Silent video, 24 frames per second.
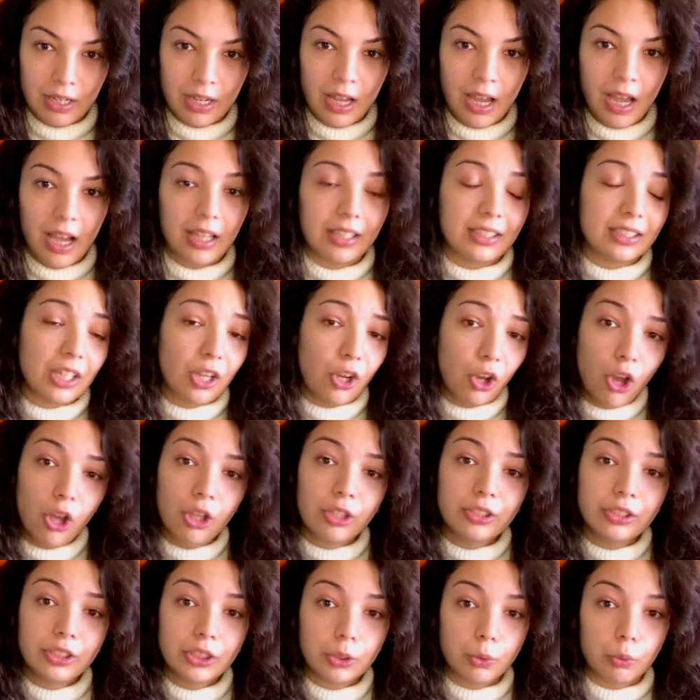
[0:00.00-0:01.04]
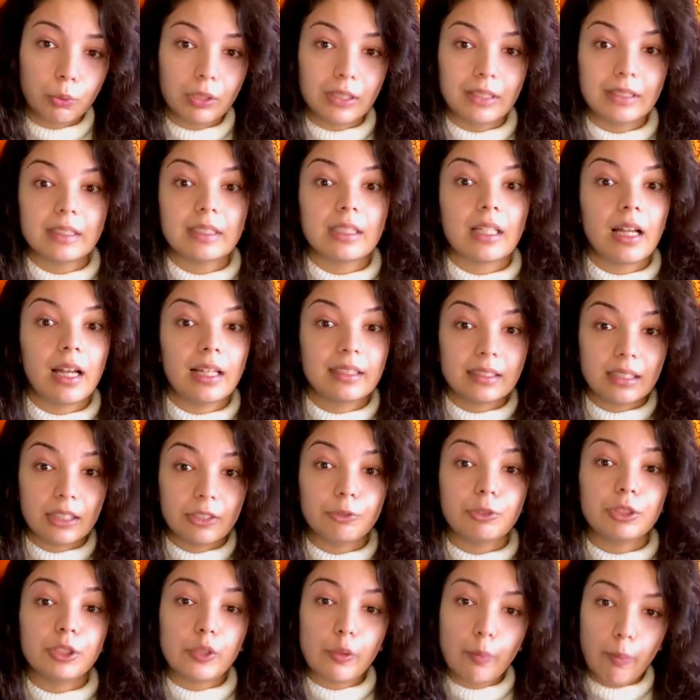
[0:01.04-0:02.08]
as a consequence, as a
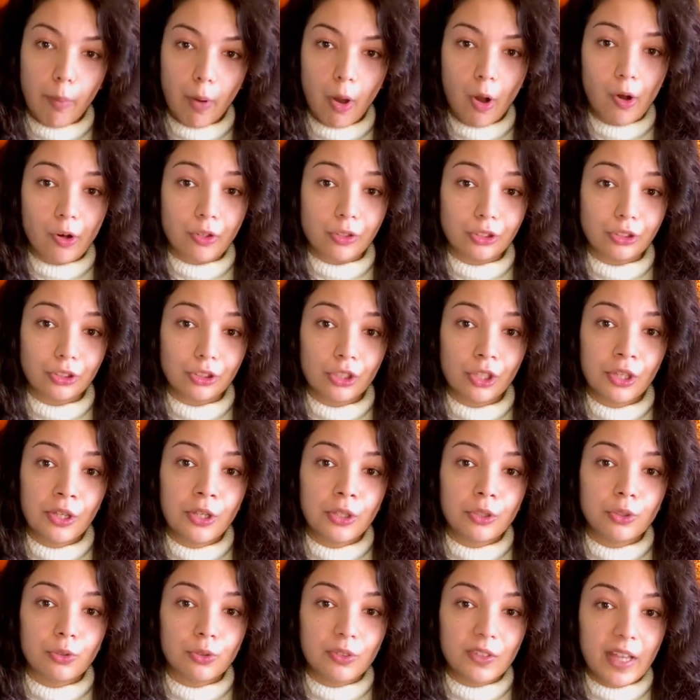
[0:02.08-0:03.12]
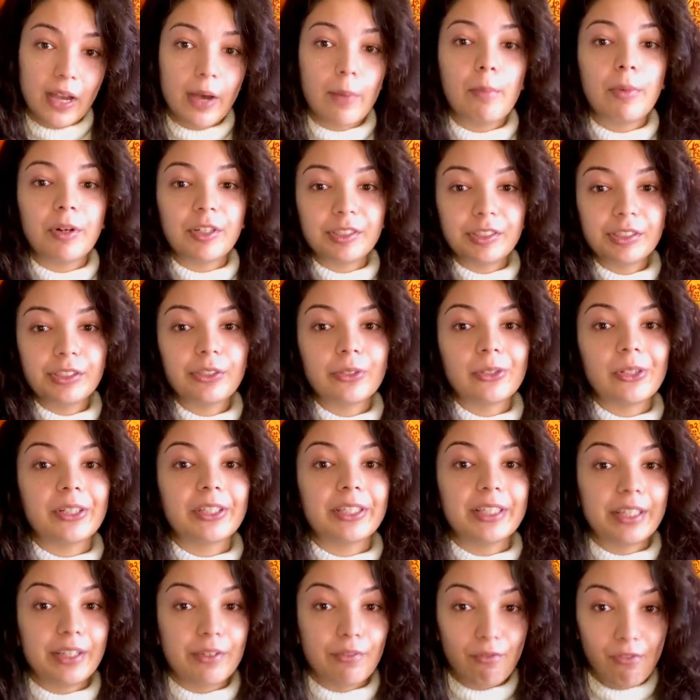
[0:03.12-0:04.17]
response to that particular
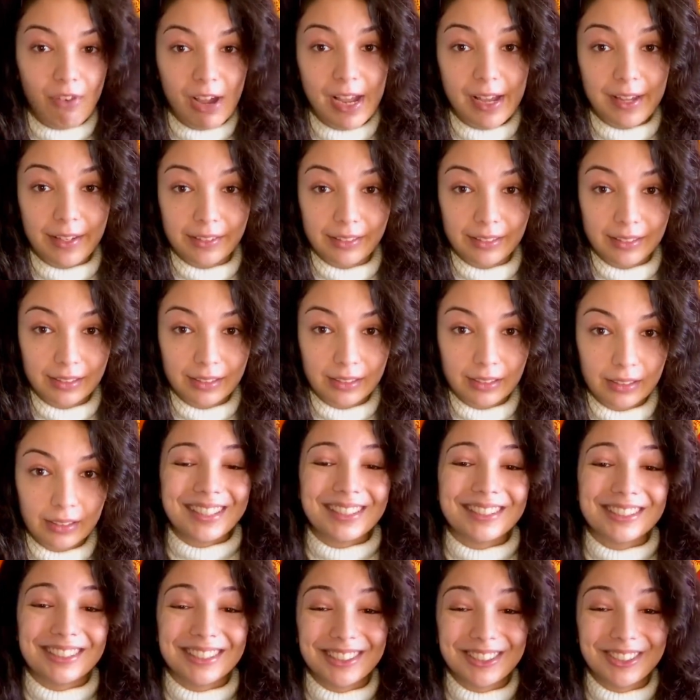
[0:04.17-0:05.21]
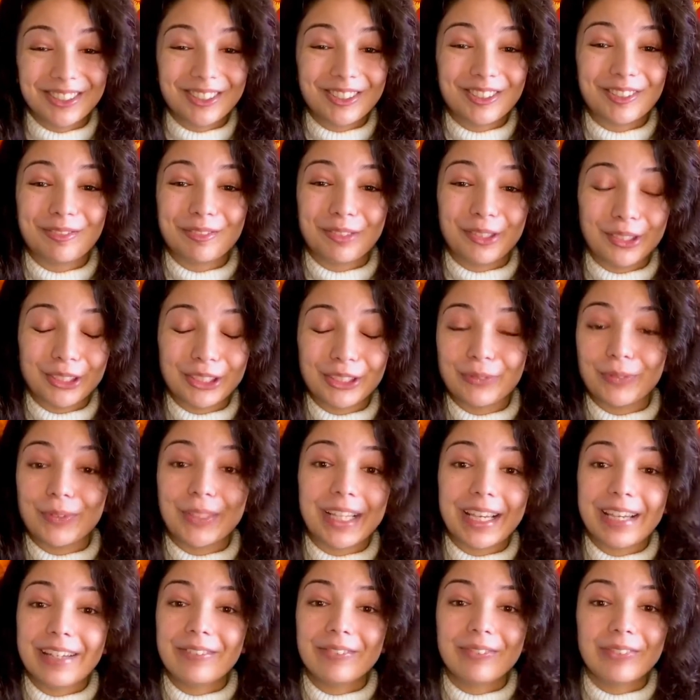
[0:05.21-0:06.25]
event. So of course we
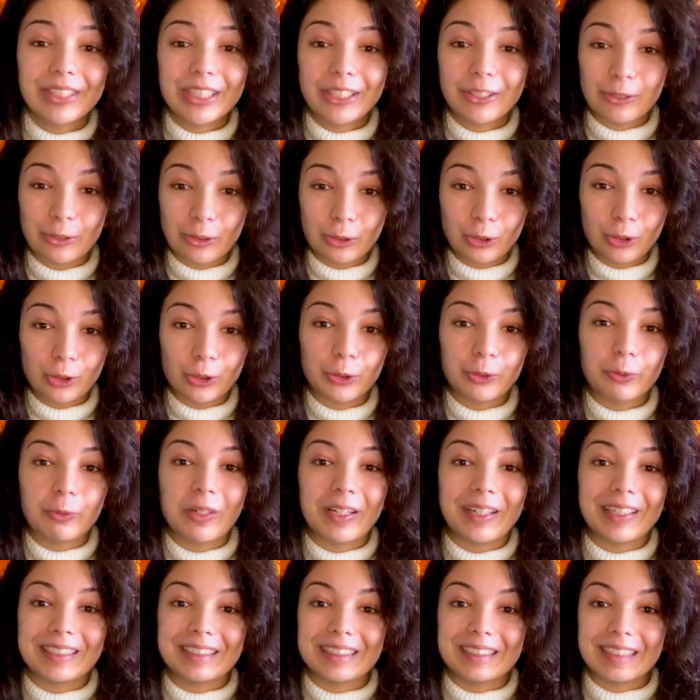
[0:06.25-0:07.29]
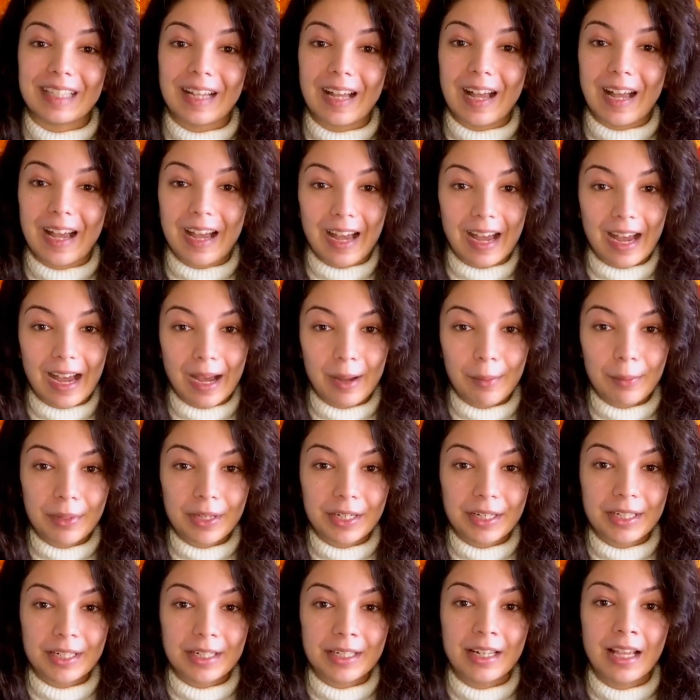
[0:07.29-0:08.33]
can't really control what is
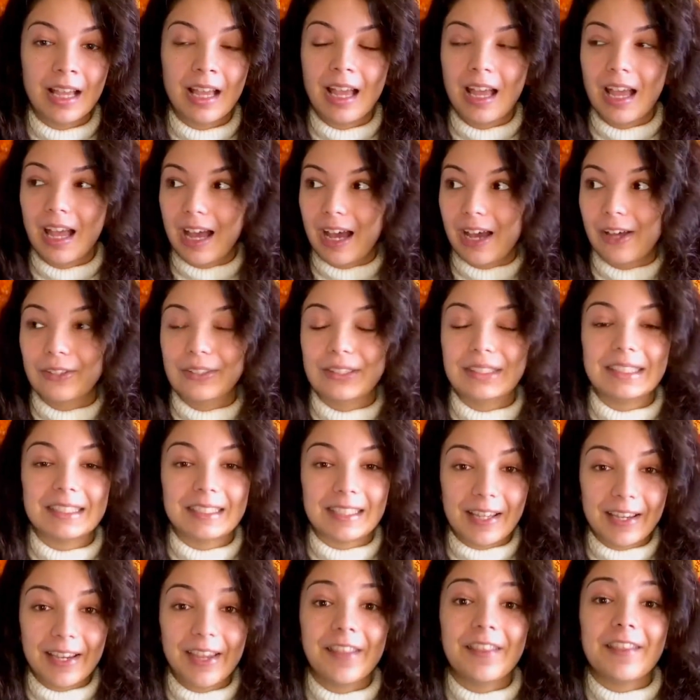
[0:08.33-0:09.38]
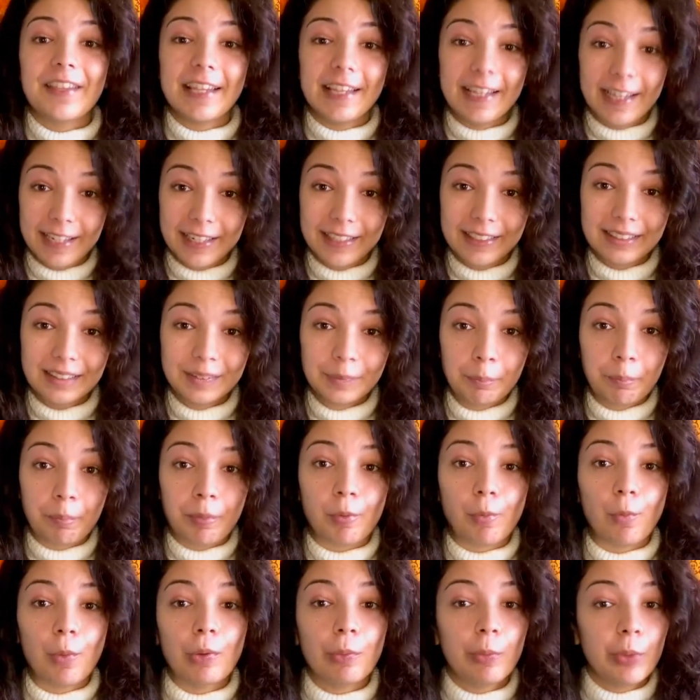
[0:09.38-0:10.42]
happening outside us, but
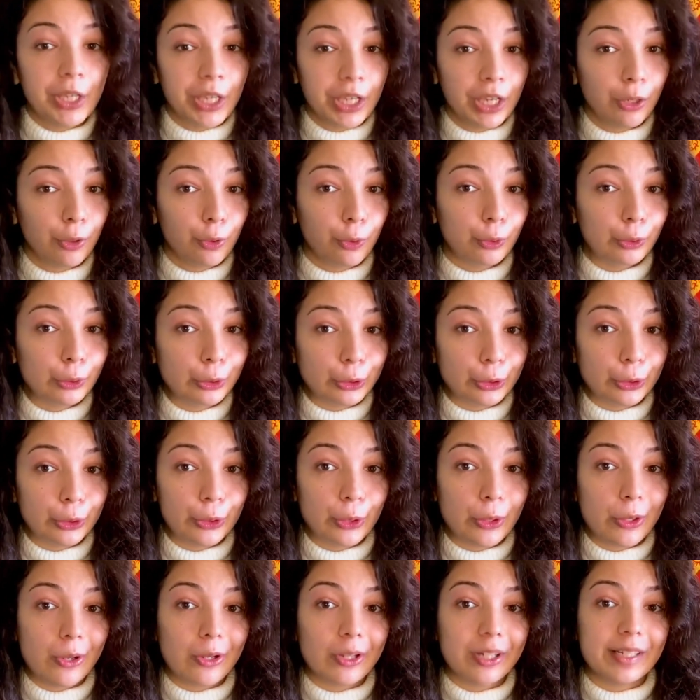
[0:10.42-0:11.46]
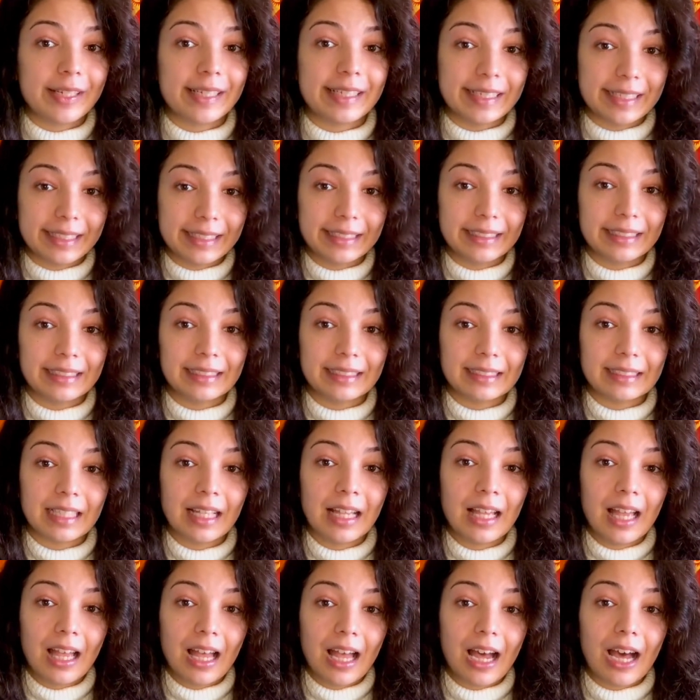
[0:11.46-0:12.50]
what we can control is
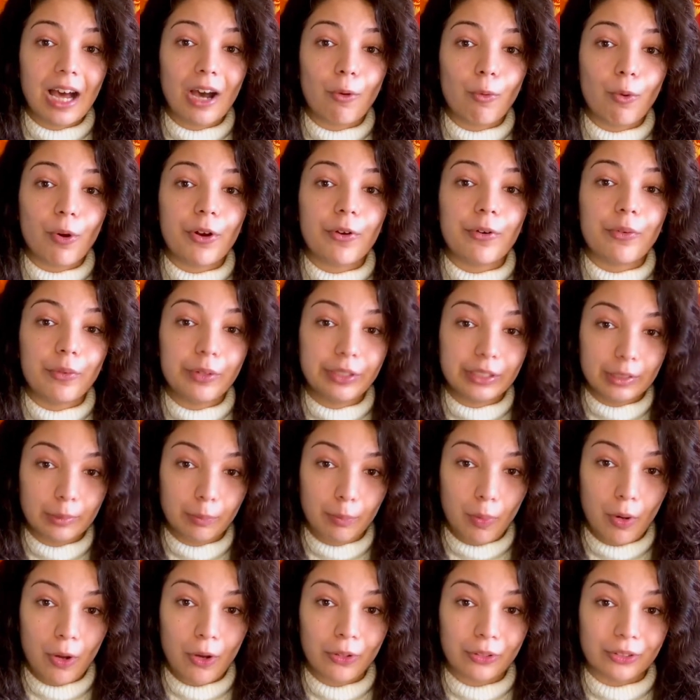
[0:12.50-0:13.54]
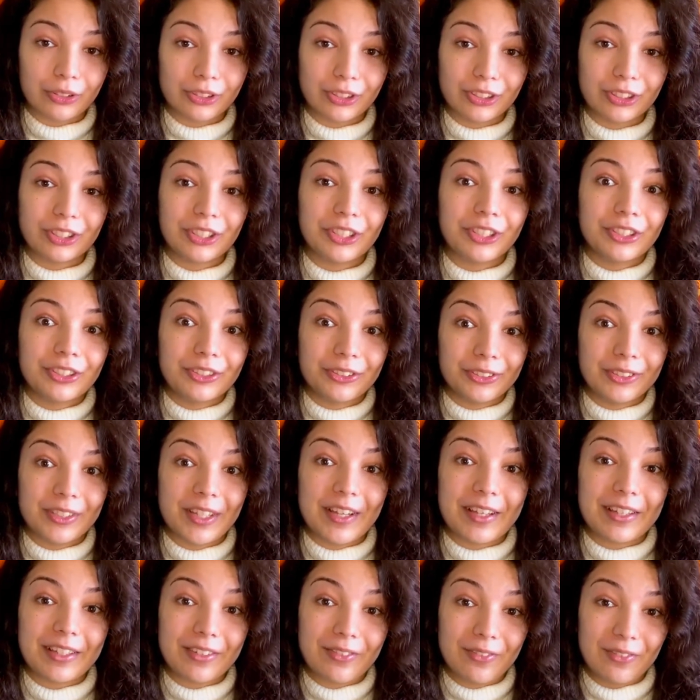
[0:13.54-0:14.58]
our response to
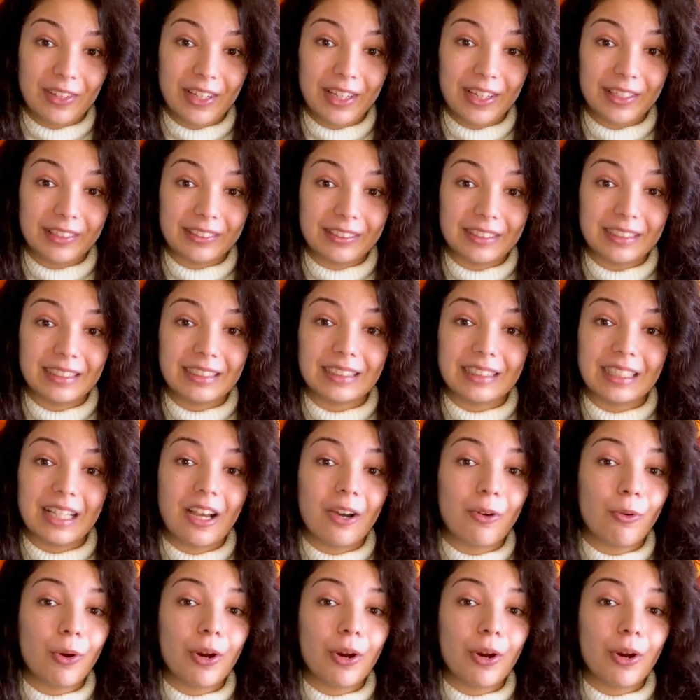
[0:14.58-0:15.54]
that event, is our